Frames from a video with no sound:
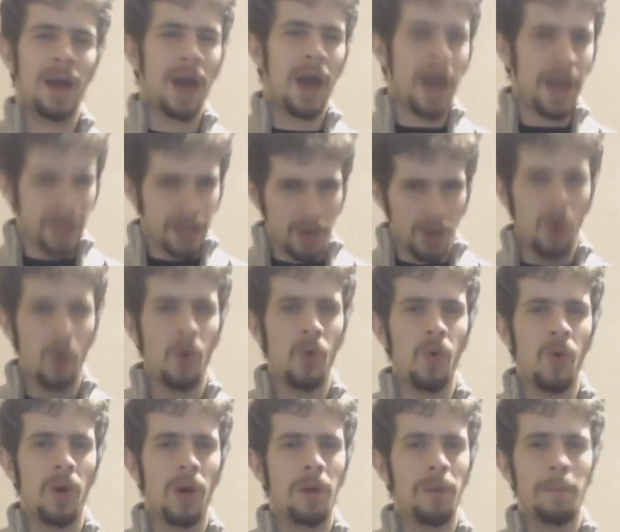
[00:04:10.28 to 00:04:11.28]
I
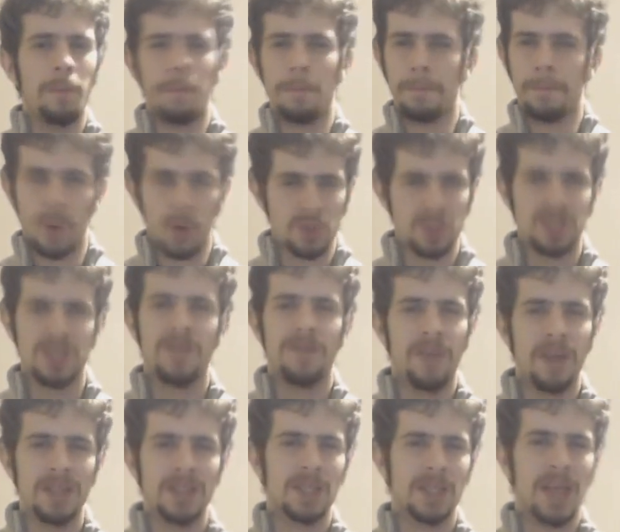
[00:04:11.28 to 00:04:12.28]
know most of the
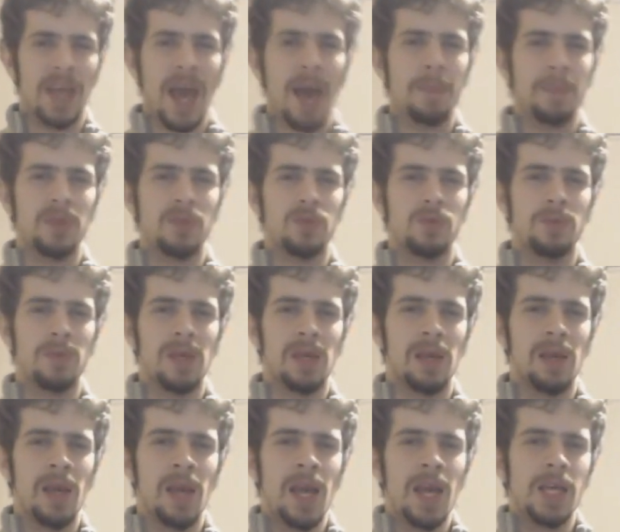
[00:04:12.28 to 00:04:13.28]
things that happened to me,
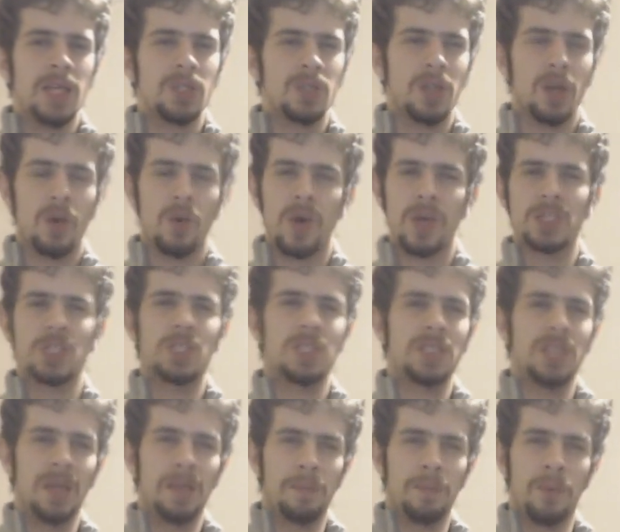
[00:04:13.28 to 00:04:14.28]
so the
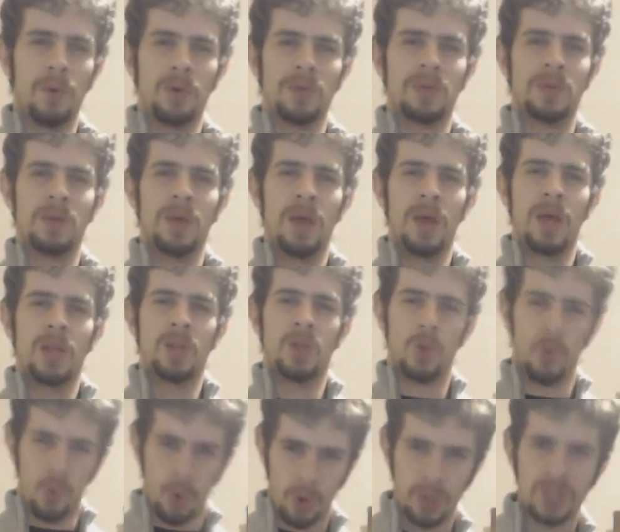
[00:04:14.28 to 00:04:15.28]
questions he put
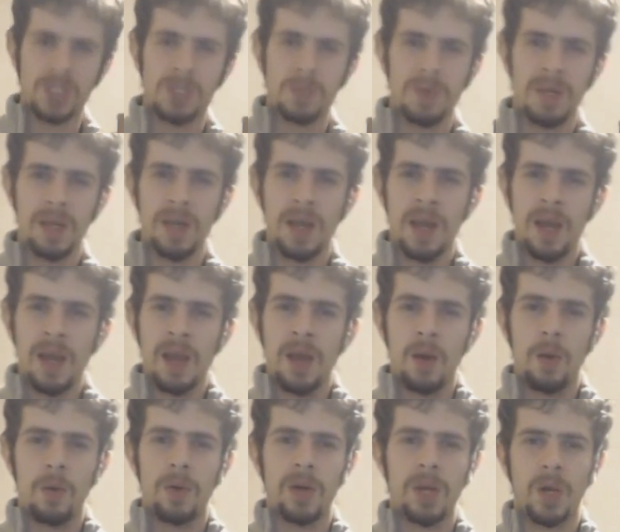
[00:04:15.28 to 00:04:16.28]
towards me
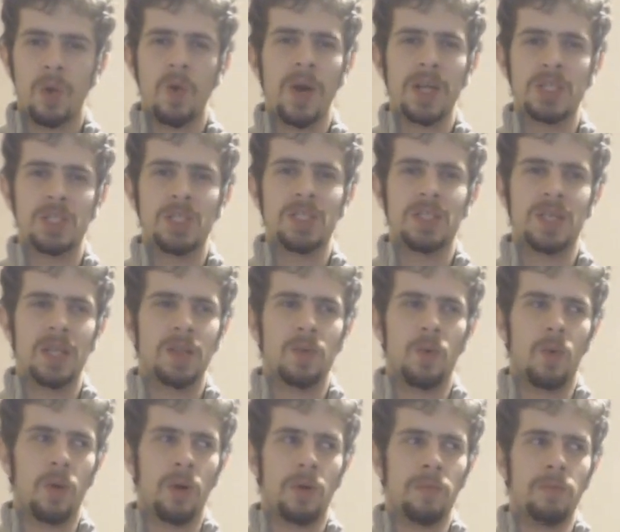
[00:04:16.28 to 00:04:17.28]
were the questions that
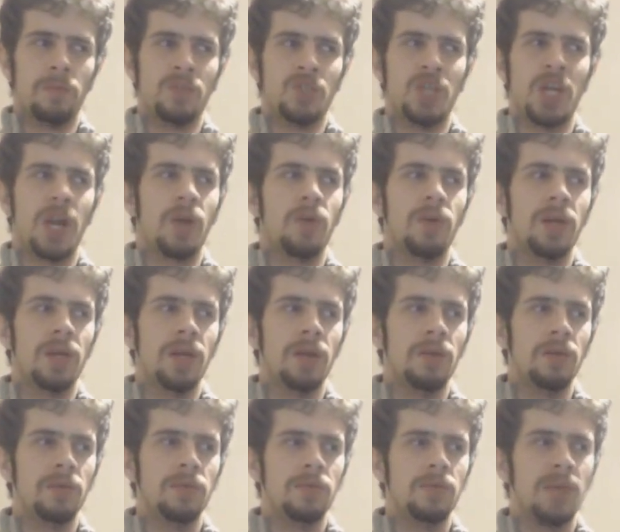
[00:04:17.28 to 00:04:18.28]
were
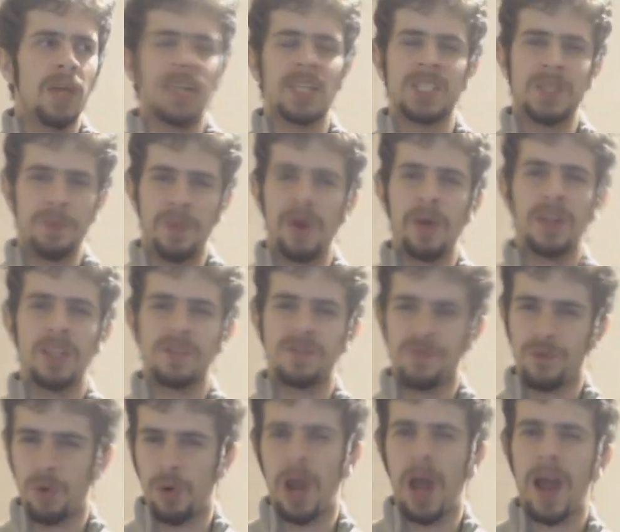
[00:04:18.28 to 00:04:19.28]
generally experienced
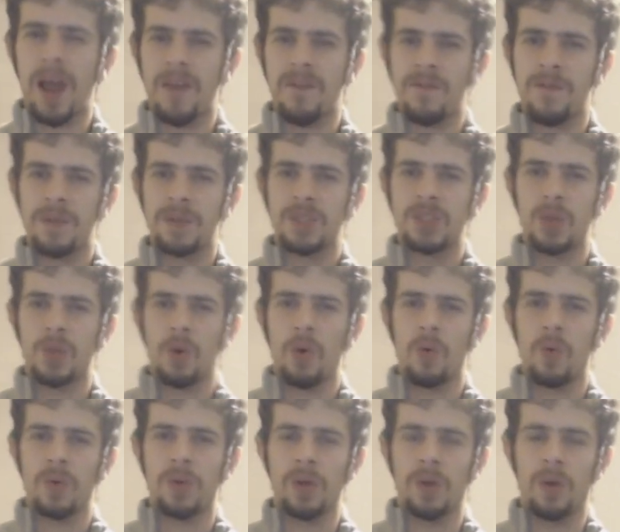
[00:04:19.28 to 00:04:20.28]
through life.
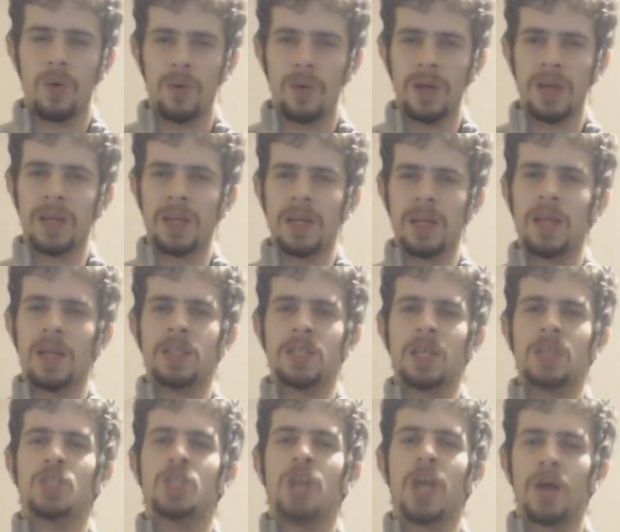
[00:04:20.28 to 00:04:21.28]
So, you know,
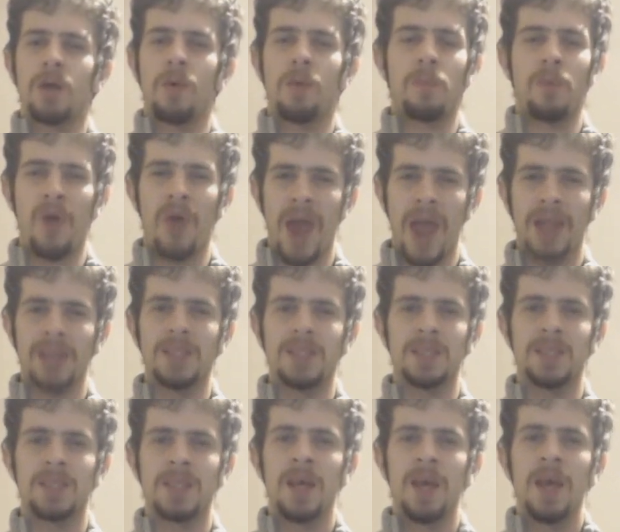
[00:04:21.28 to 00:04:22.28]
it's a general
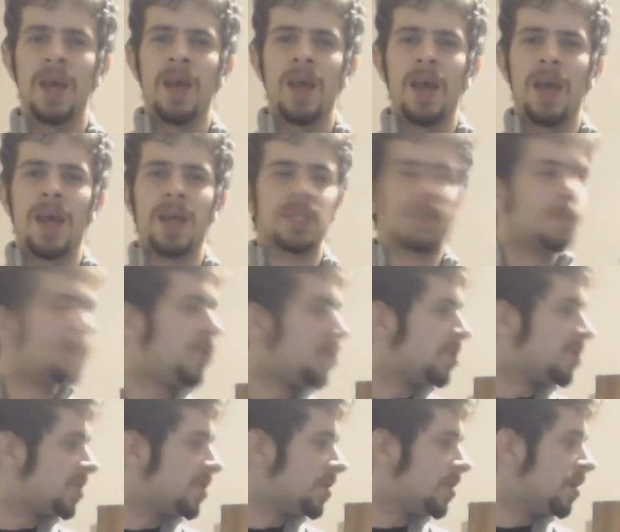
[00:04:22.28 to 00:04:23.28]
practice as a
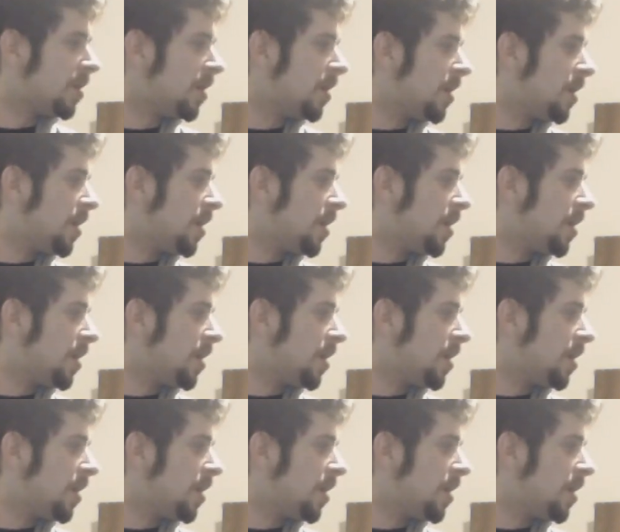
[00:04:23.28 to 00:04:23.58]
person,